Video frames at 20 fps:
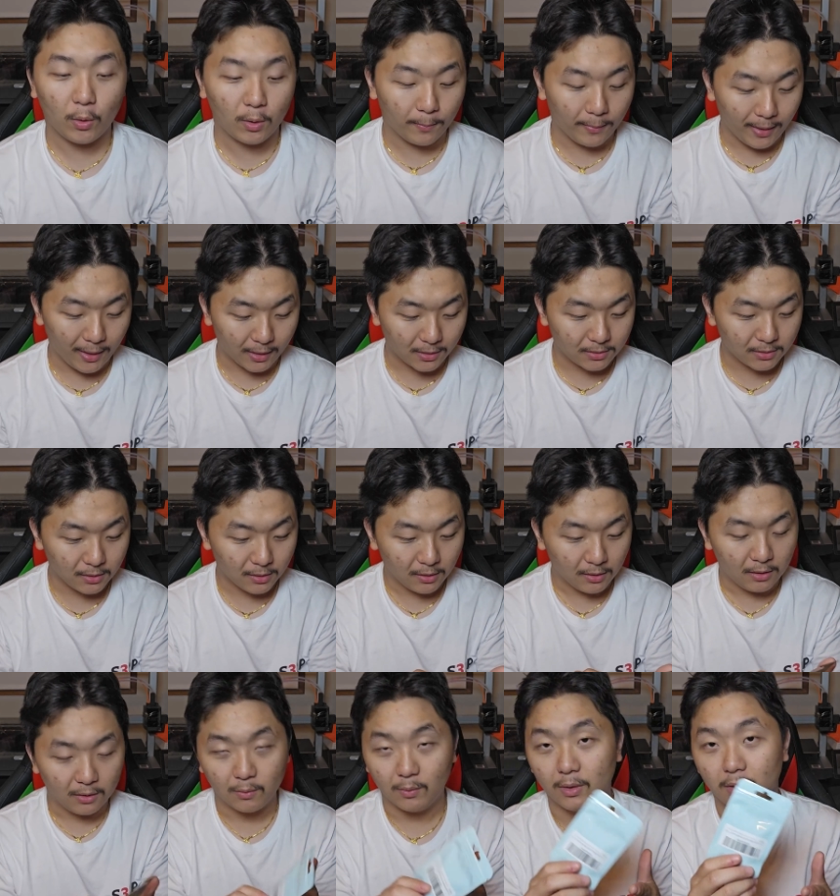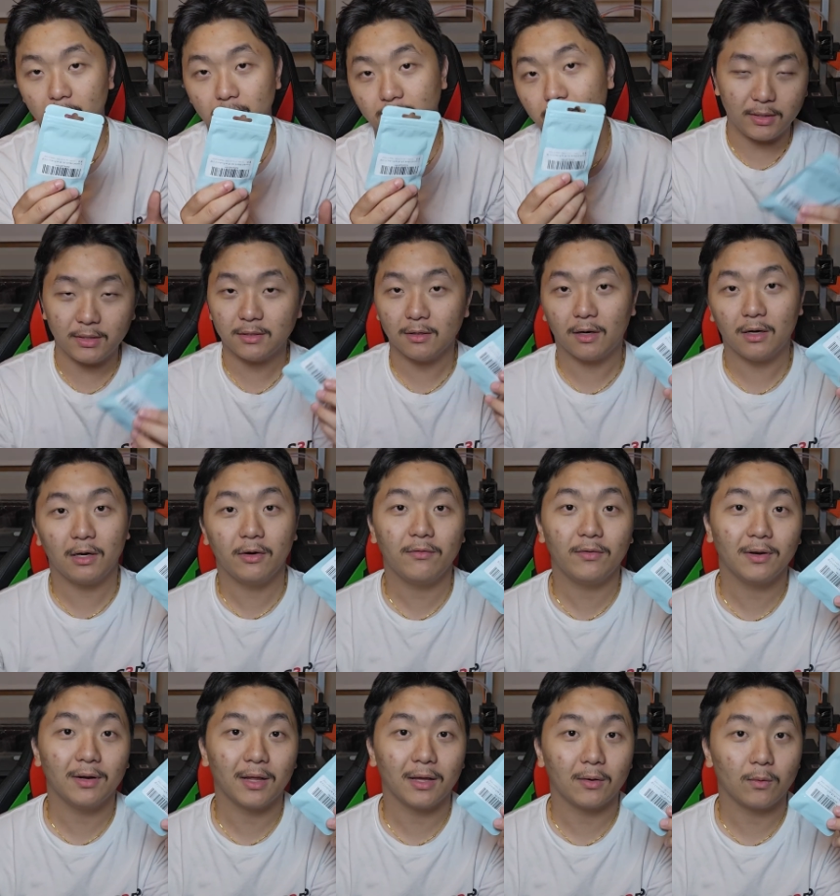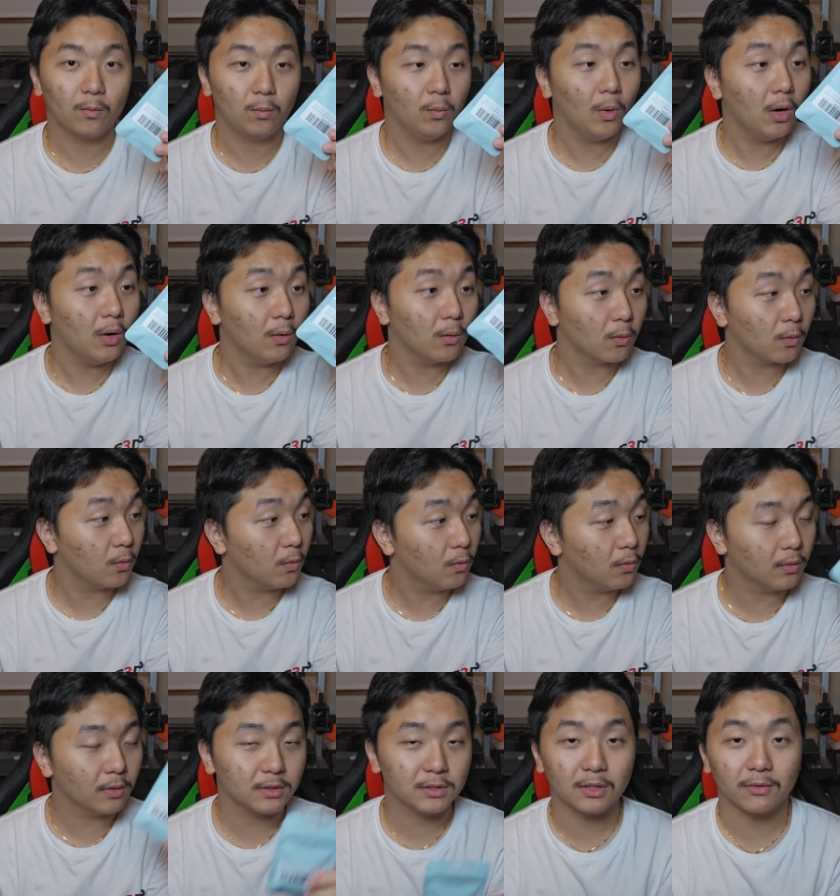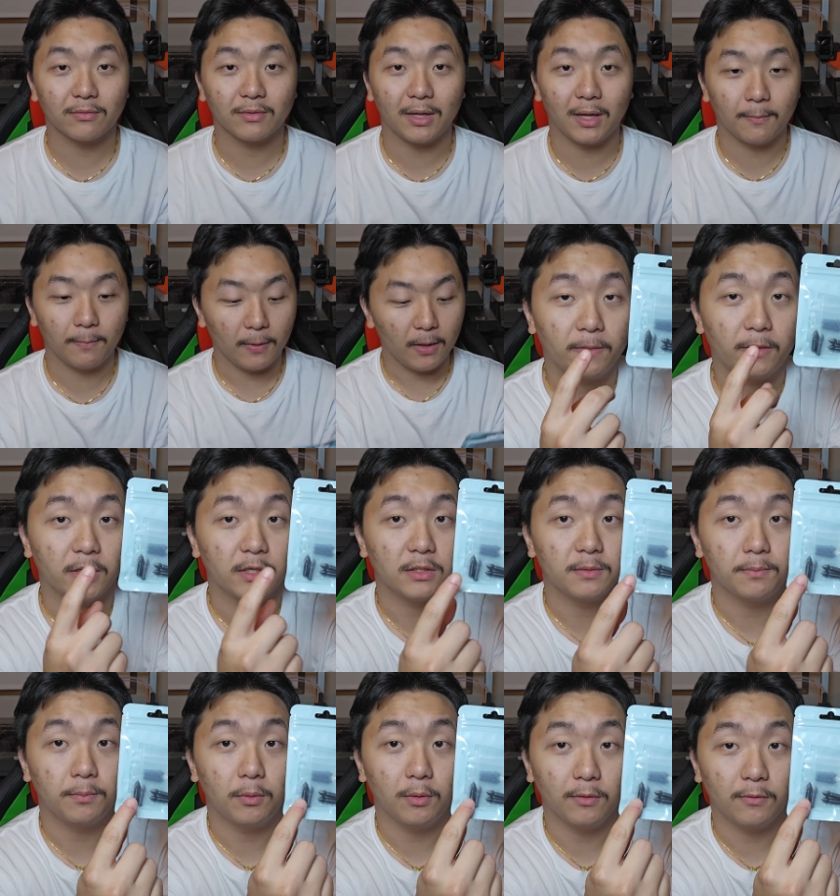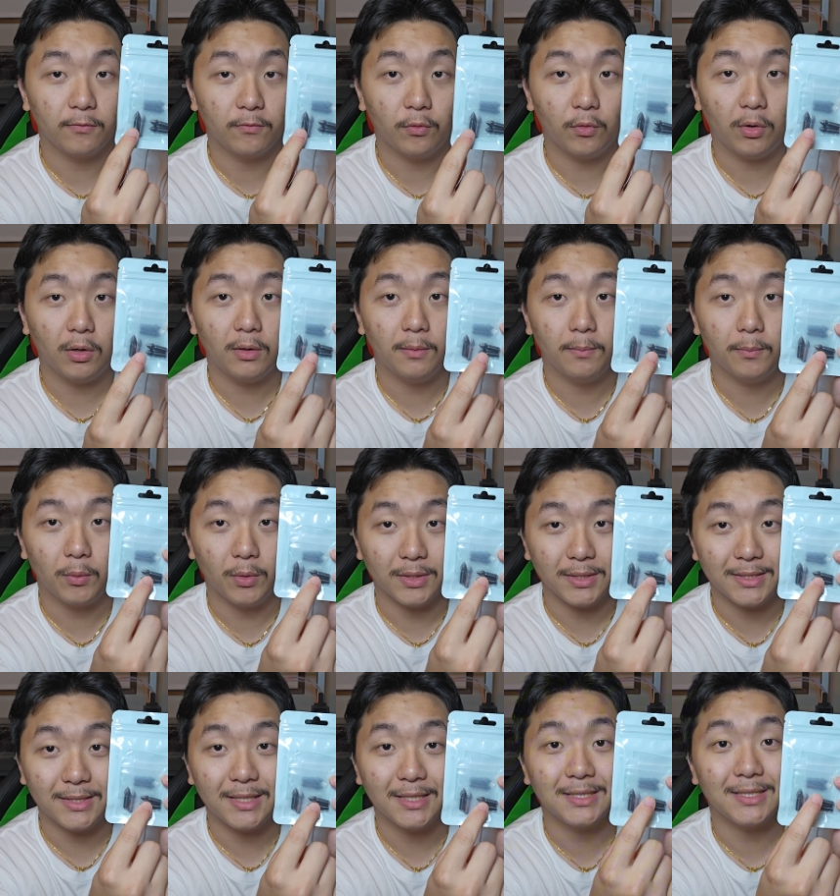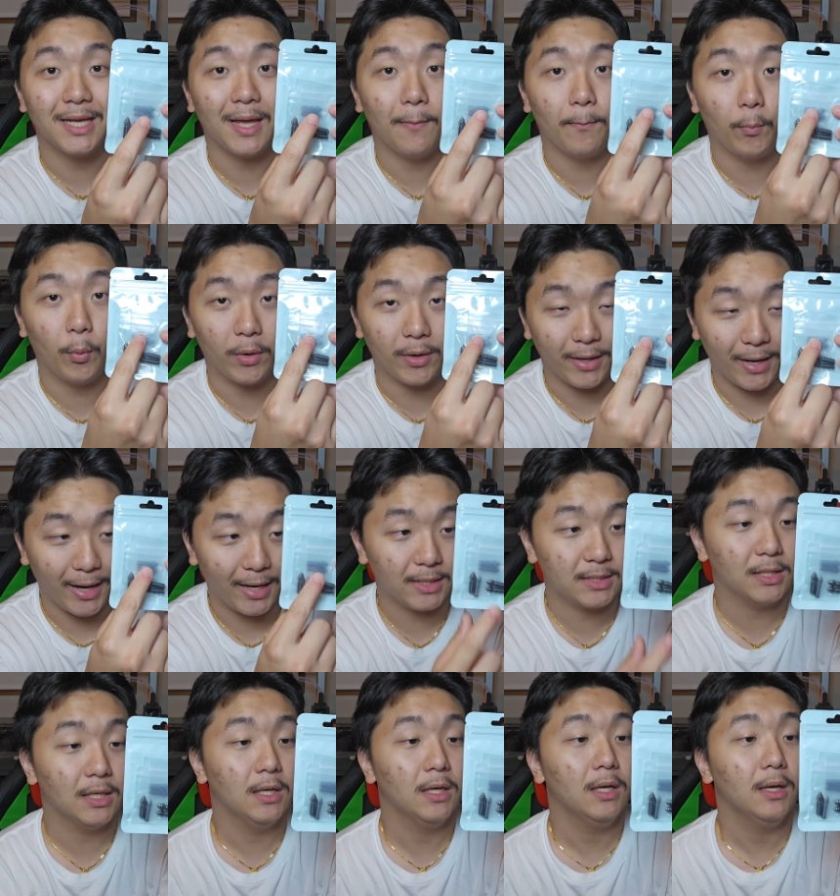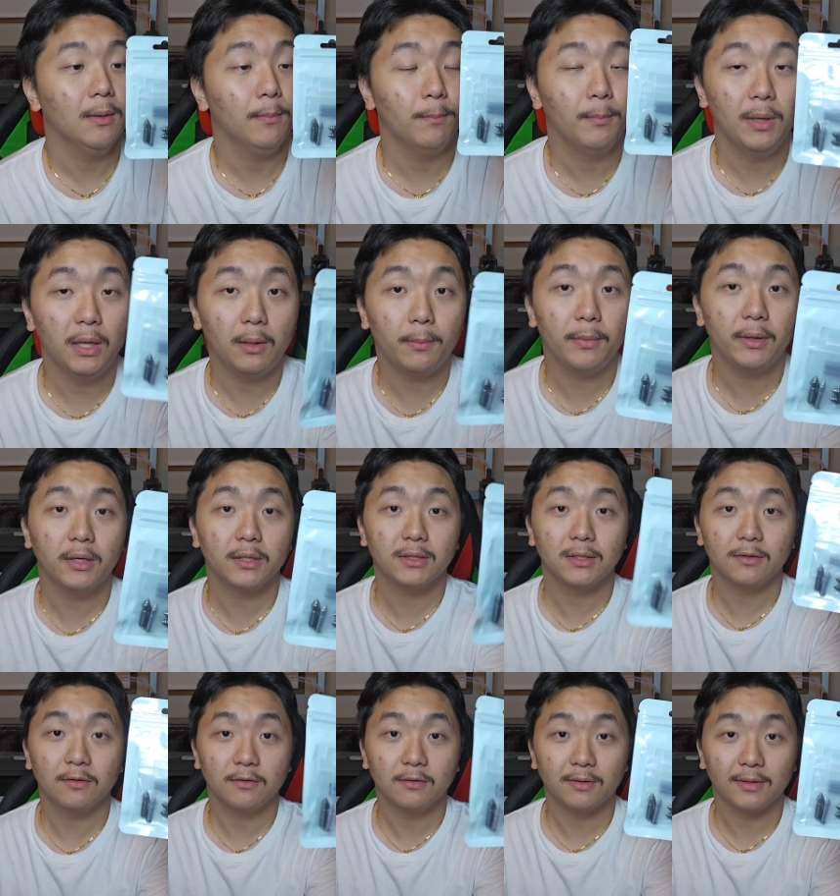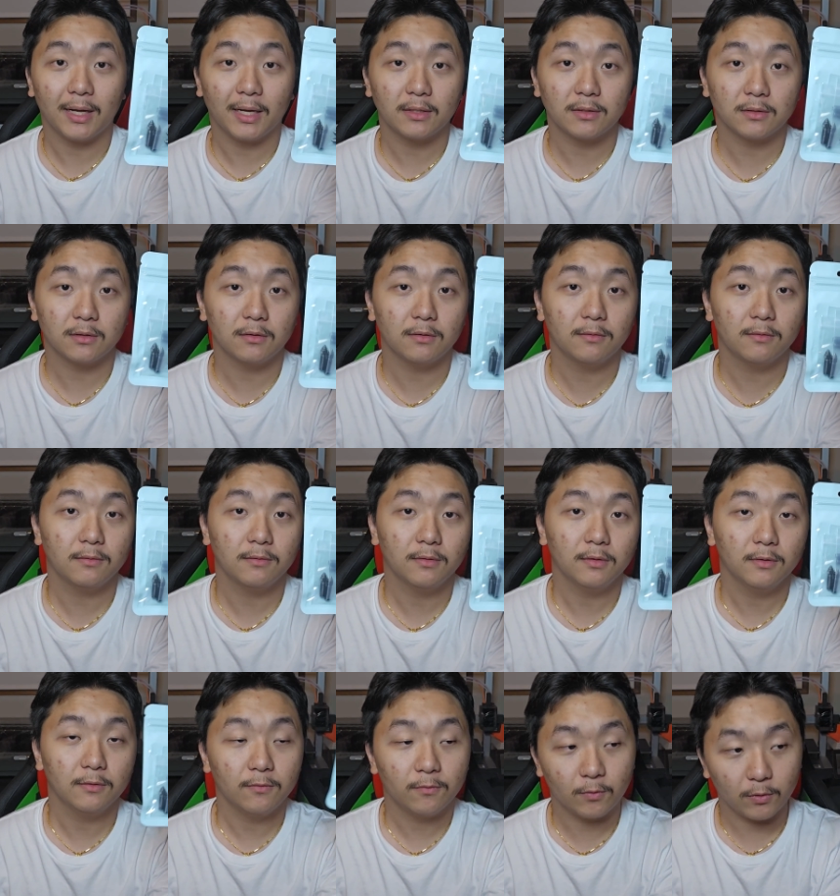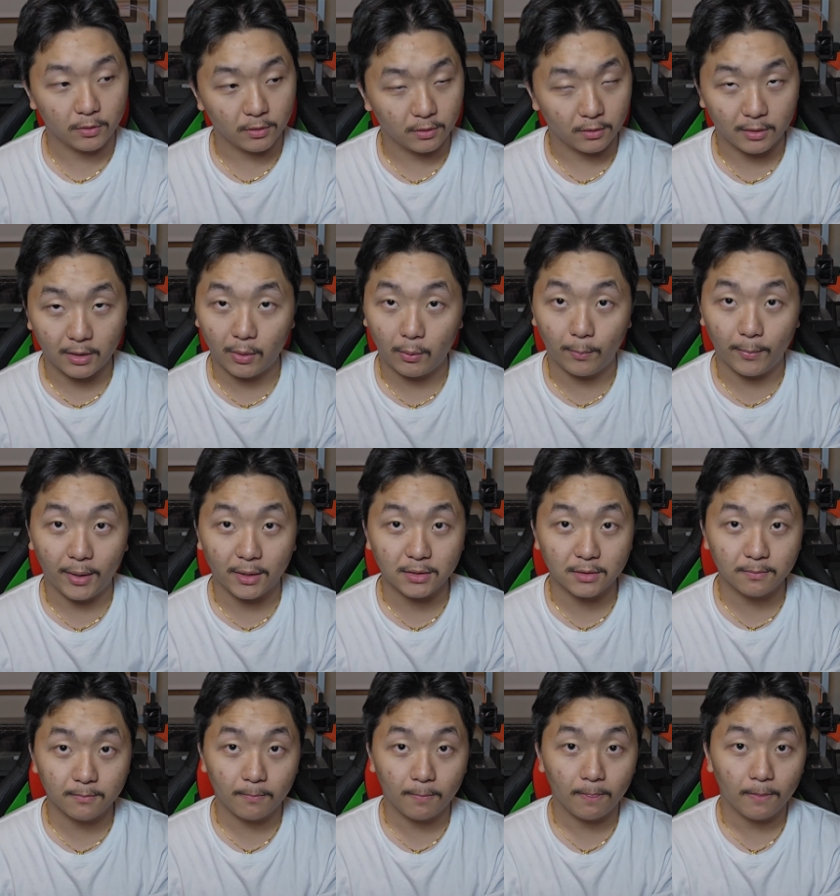one Max. Well, these aren't even like, whoa, cool stuff that. There's zero point four, zero point six, and zero point eight millimeters nozzle for the K one Max.